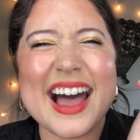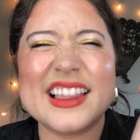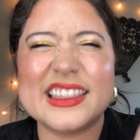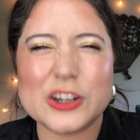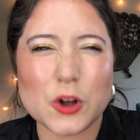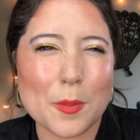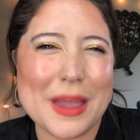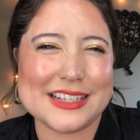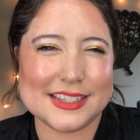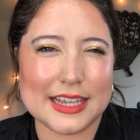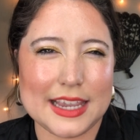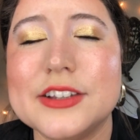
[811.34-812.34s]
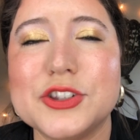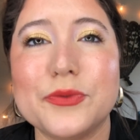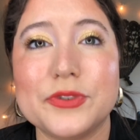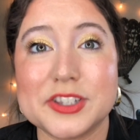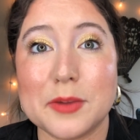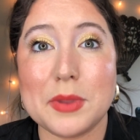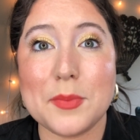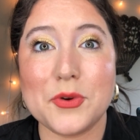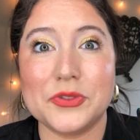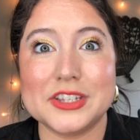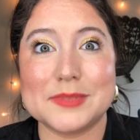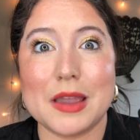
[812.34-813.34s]
a little messy. And so for some
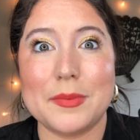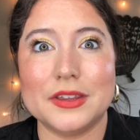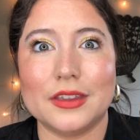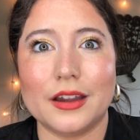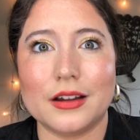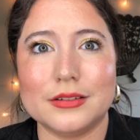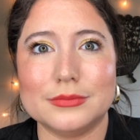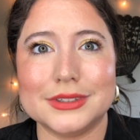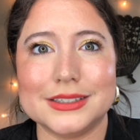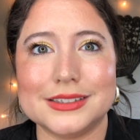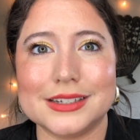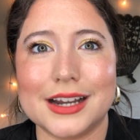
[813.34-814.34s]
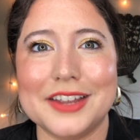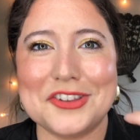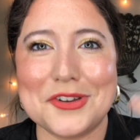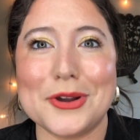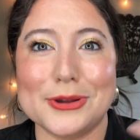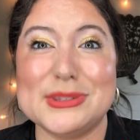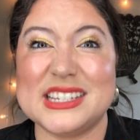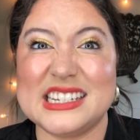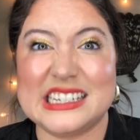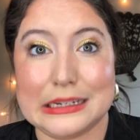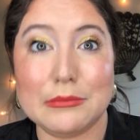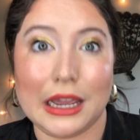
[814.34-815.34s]
people, this may be like, oh my God, your
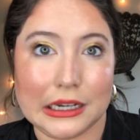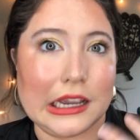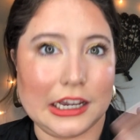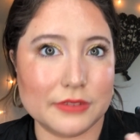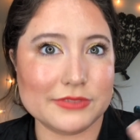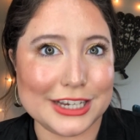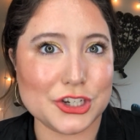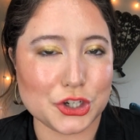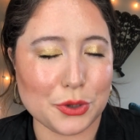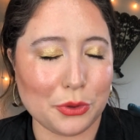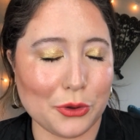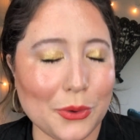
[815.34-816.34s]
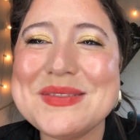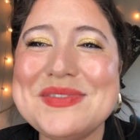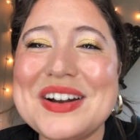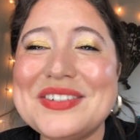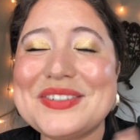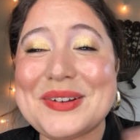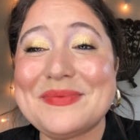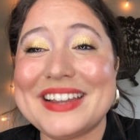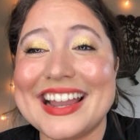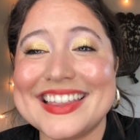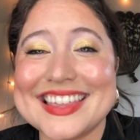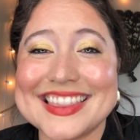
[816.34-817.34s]
OCD might kind of like show through. But for
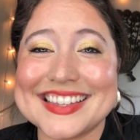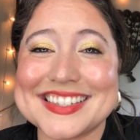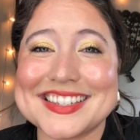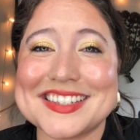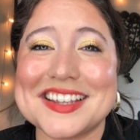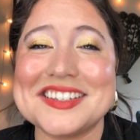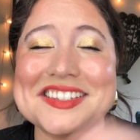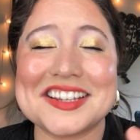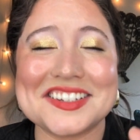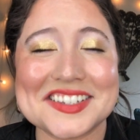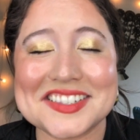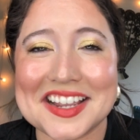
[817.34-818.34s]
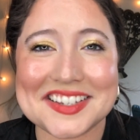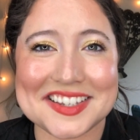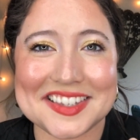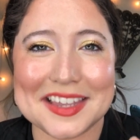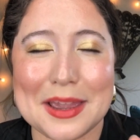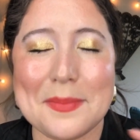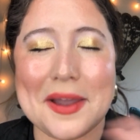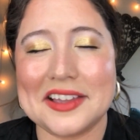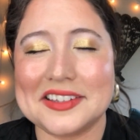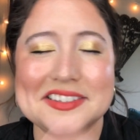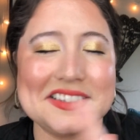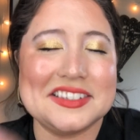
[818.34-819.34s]
me, I think this is such a sexy lip.
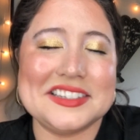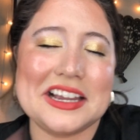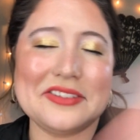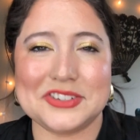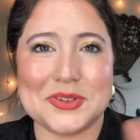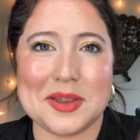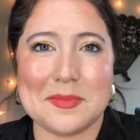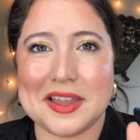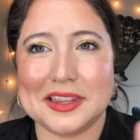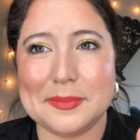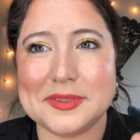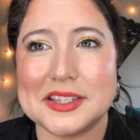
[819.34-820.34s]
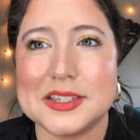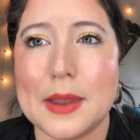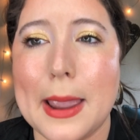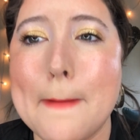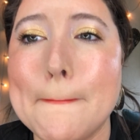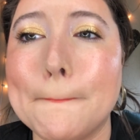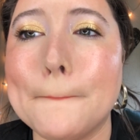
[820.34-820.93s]
I love doing my lips this way.